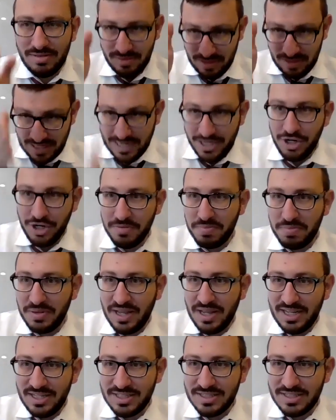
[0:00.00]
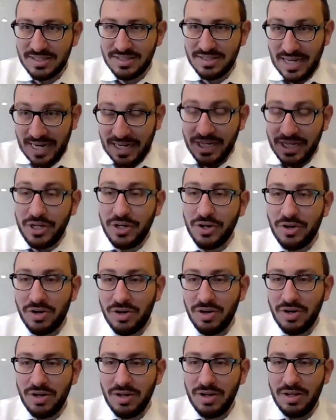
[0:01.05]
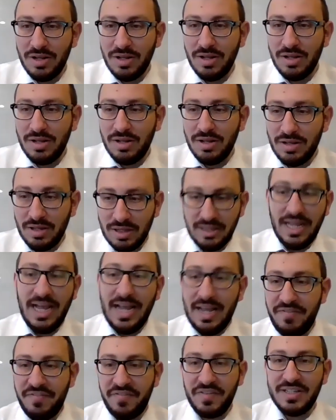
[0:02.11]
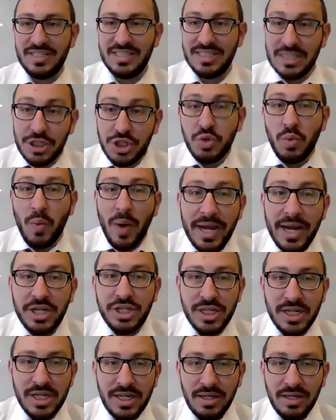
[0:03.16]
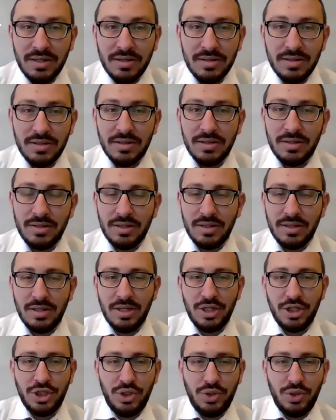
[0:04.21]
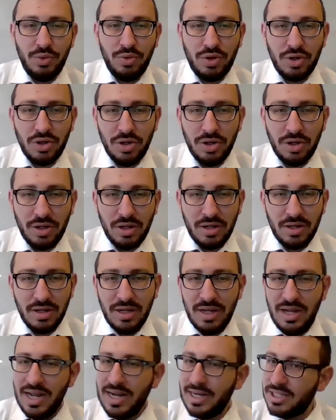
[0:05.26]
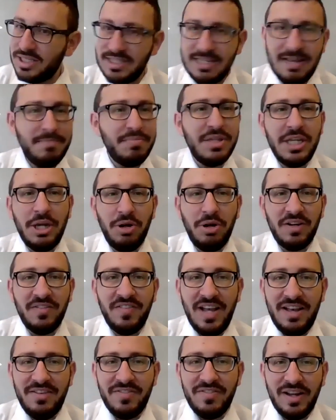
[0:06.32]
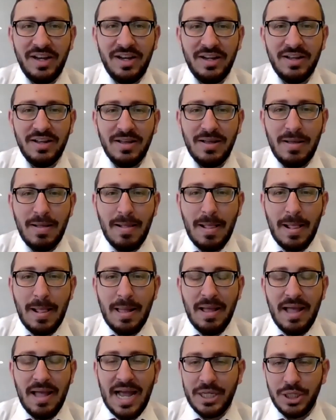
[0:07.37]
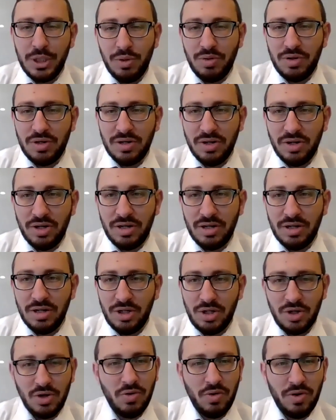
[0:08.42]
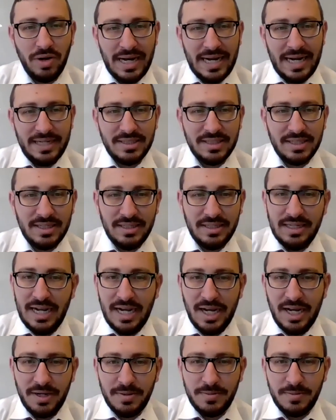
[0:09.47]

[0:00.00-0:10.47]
in your place, in your life situation, you could accept the yoke of heaven, and you could coronate God.